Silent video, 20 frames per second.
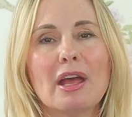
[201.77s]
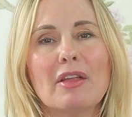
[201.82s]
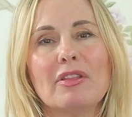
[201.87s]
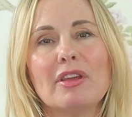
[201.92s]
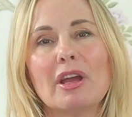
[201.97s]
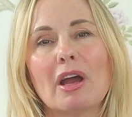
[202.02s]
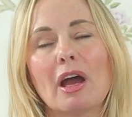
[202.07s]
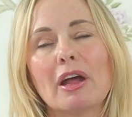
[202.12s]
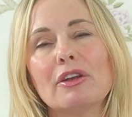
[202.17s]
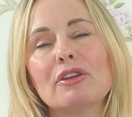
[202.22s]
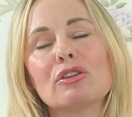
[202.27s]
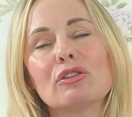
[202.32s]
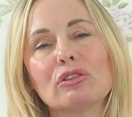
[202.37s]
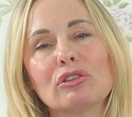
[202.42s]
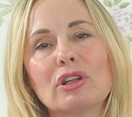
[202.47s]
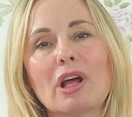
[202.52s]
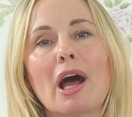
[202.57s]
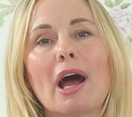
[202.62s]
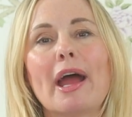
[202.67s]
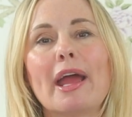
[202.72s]
The
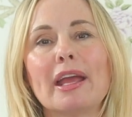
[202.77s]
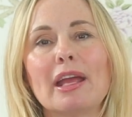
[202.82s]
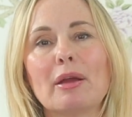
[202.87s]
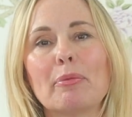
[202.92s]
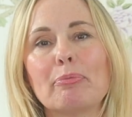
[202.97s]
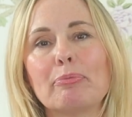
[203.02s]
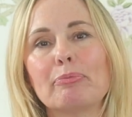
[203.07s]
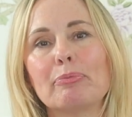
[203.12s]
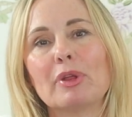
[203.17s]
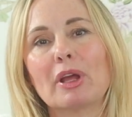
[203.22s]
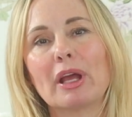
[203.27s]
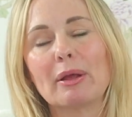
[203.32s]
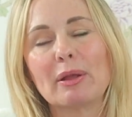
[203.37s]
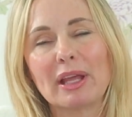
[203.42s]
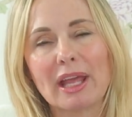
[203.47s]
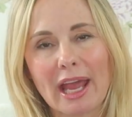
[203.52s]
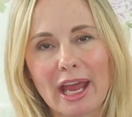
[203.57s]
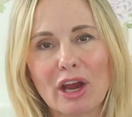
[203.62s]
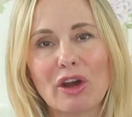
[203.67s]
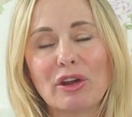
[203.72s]
underlying
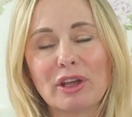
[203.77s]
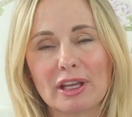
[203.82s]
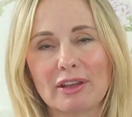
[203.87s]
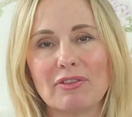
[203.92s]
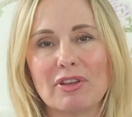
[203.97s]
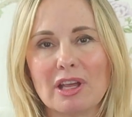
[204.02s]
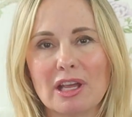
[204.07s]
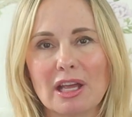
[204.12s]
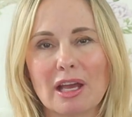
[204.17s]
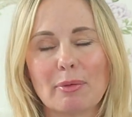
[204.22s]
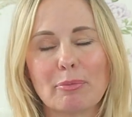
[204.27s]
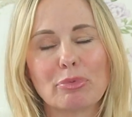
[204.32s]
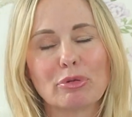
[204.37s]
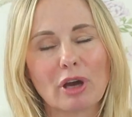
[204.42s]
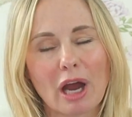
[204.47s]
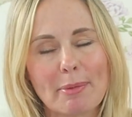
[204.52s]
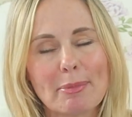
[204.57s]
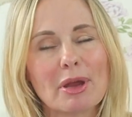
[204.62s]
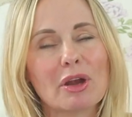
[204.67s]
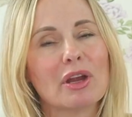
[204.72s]

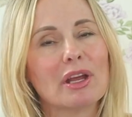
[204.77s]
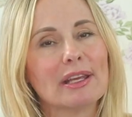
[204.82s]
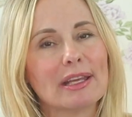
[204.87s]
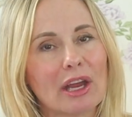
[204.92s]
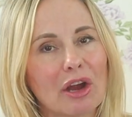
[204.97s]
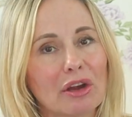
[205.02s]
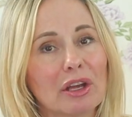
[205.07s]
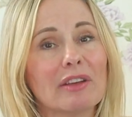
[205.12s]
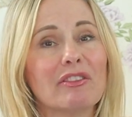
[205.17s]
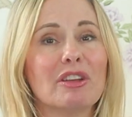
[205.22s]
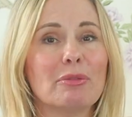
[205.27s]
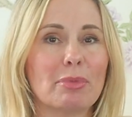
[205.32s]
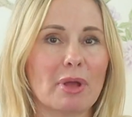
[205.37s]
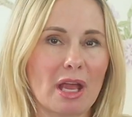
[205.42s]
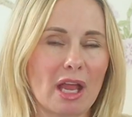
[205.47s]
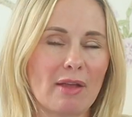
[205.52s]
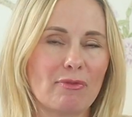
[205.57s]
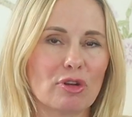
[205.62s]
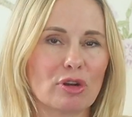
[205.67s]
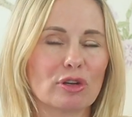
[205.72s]
primary caregiving
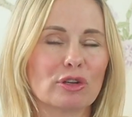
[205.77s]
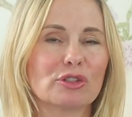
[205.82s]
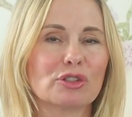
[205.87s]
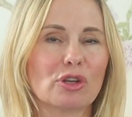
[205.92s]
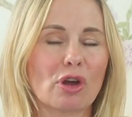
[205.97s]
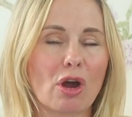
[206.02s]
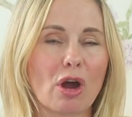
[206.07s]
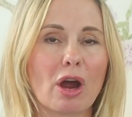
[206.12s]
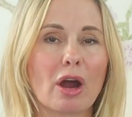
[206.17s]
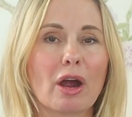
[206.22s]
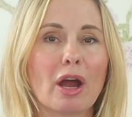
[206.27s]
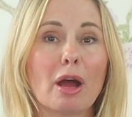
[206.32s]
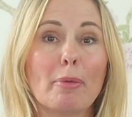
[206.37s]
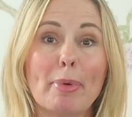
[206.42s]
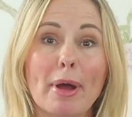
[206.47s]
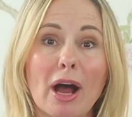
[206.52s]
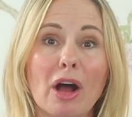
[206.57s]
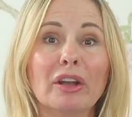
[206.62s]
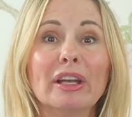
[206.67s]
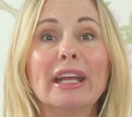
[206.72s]
behaviors are
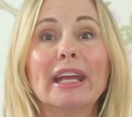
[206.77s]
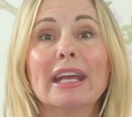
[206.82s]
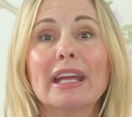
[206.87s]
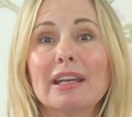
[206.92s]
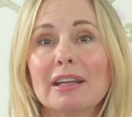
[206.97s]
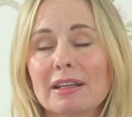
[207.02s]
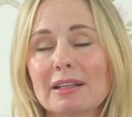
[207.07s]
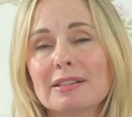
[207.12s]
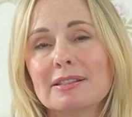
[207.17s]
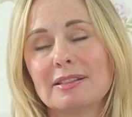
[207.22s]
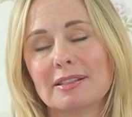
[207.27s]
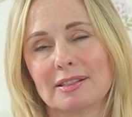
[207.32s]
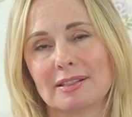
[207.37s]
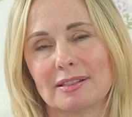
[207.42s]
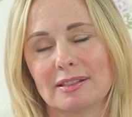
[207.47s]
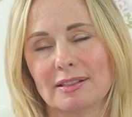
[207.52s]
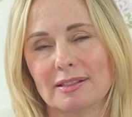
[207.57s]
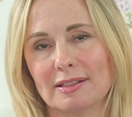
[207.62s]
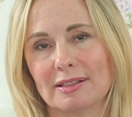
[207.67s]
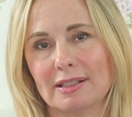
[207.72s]
about
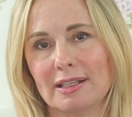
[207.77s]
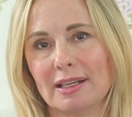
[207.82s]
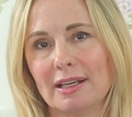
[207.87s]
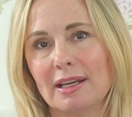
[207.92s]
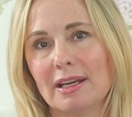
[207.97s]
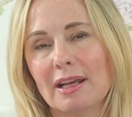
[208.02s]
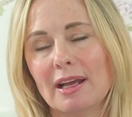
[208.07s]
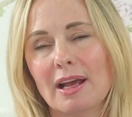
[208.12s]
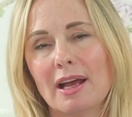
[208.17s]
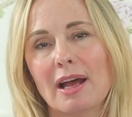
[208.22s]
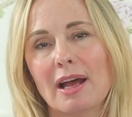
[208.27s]
inconsistency,